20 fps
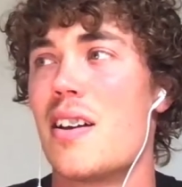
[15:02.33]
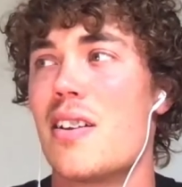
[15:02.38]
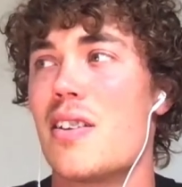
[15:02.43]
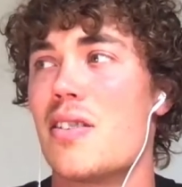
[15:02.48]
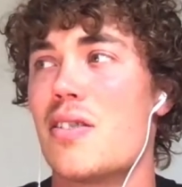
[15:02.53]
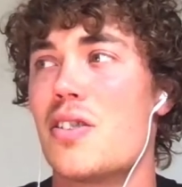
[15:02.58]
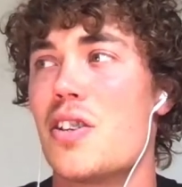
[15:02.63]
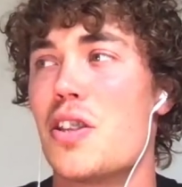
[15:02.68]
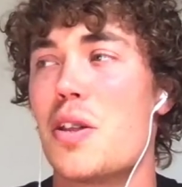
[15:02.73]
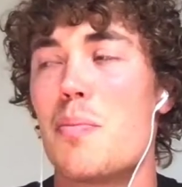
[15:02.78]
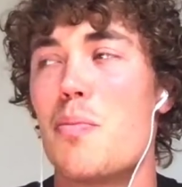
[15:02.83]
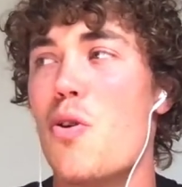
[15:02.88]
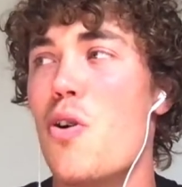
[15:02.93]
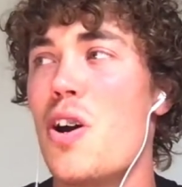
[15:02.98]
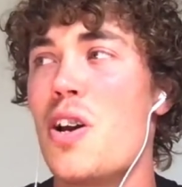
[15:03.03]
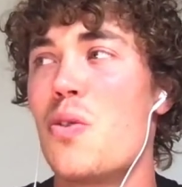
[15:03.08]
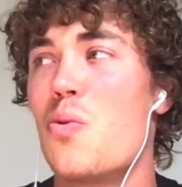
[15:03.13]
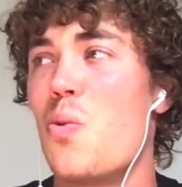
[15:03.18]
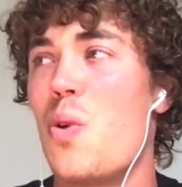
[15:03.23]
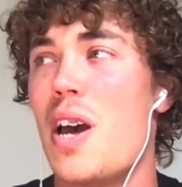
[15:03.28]
to the
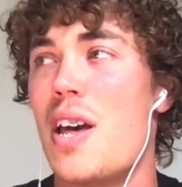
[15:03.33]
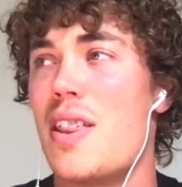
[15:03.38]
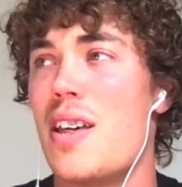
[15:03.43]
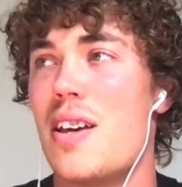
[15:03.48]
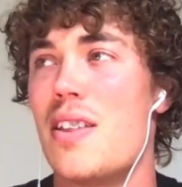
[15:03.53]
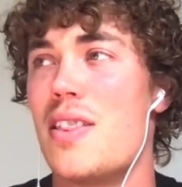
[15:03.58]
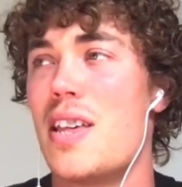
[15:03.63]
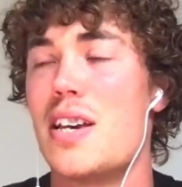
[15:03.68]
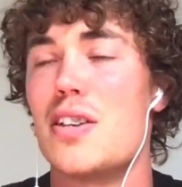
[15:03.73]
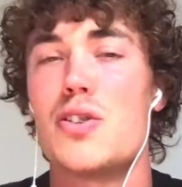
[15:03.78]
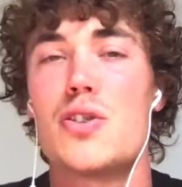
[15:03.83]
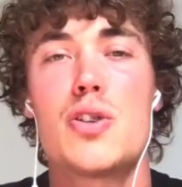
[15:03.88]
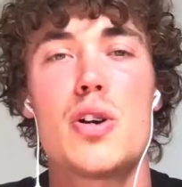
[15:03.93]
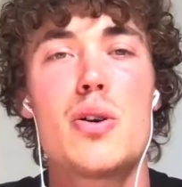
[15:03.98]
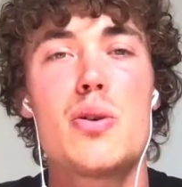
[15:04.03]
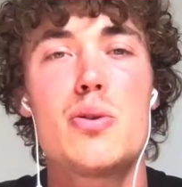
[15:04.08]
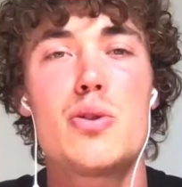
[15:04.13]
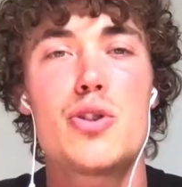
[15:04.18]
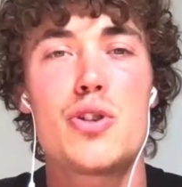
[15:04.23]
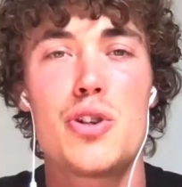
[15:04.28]
point where they're
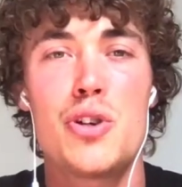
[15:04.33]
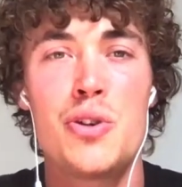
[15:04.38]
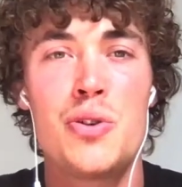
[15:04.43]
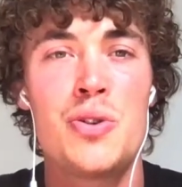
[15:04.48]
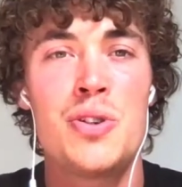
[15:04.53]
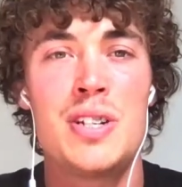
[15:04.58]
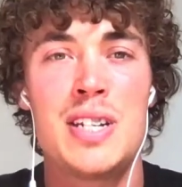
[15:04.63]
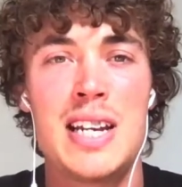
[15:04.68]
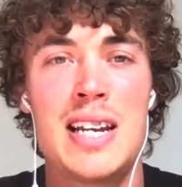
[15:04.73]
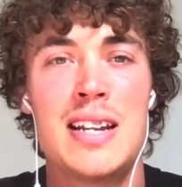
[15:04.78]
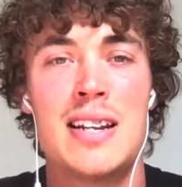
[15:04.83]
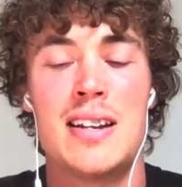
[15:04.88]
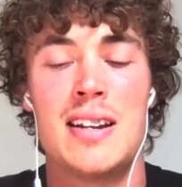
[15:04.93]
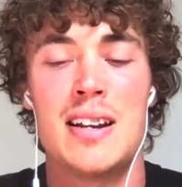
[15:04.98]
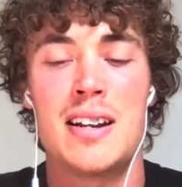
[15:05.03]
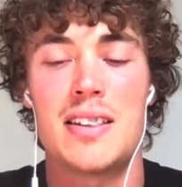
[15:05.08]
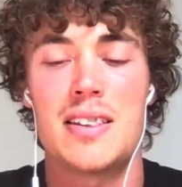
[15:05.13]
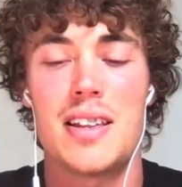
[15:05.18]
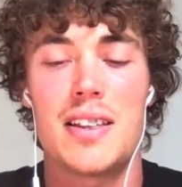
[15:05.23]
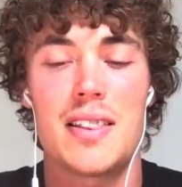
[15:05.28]
so tuned in
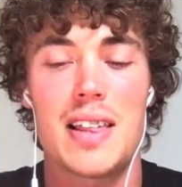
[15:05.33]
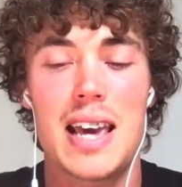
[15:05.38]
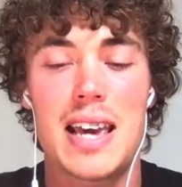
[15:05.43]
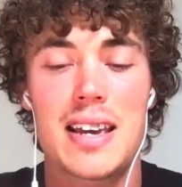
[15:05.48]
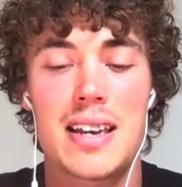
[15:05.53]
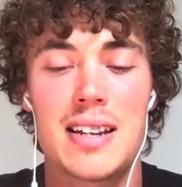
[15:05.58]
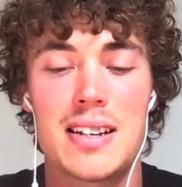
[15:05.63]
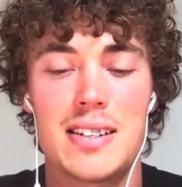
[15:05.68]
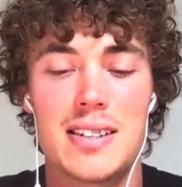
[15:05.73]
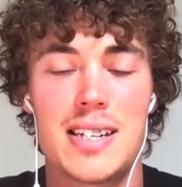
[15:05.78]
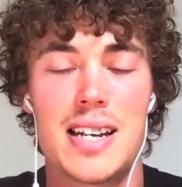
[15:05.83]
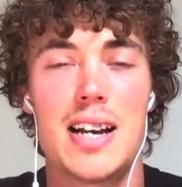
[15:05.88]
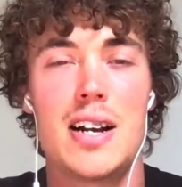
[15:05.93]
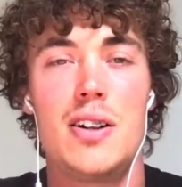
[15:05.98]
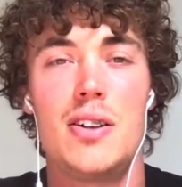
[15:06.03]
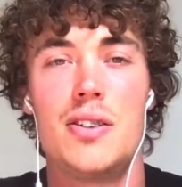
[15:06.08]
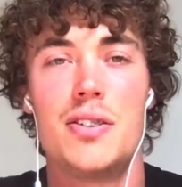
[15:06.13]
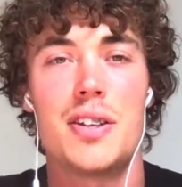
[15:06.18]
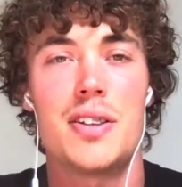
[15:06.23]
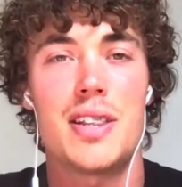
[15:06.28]
that they can
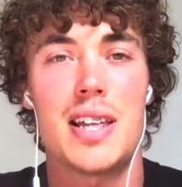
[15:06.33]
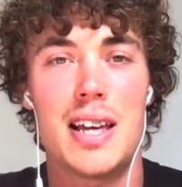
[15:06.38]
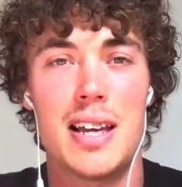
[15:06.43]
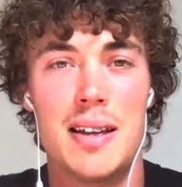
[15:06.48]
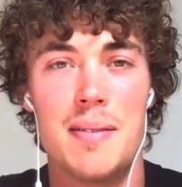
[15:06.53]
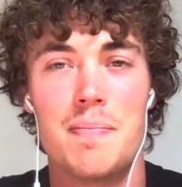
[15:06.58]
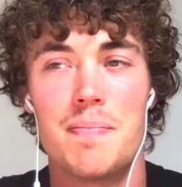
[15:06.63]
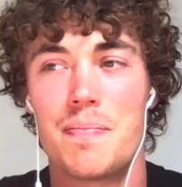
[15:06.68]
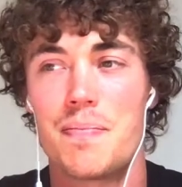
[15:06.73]
tell that they're